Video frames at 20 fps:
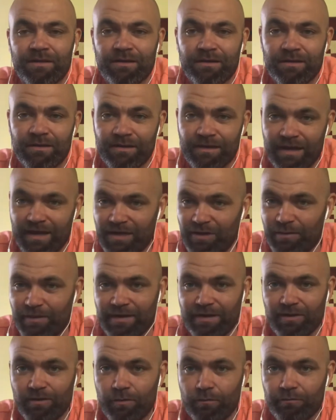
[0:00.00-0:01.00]

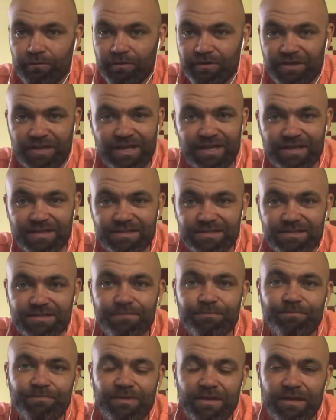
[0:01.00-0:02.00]
Anyway, over the years,
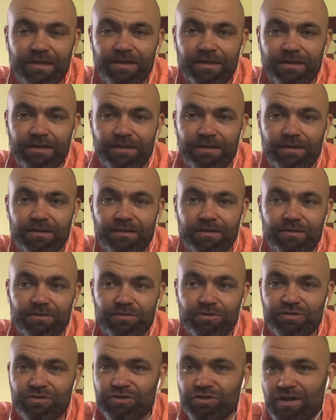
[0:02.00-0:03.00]
he
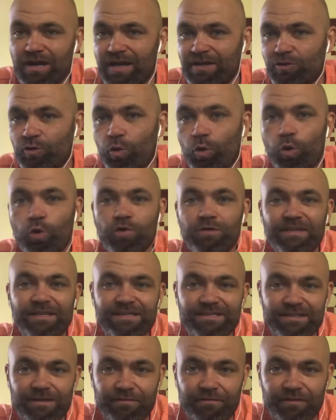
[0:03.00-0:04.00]
tried all
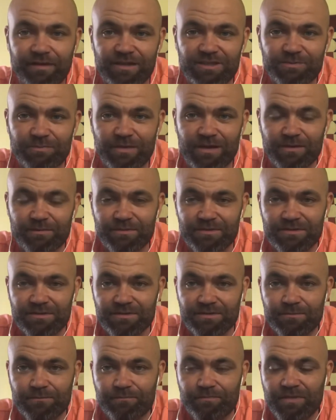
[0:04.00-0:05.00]
these different experiments.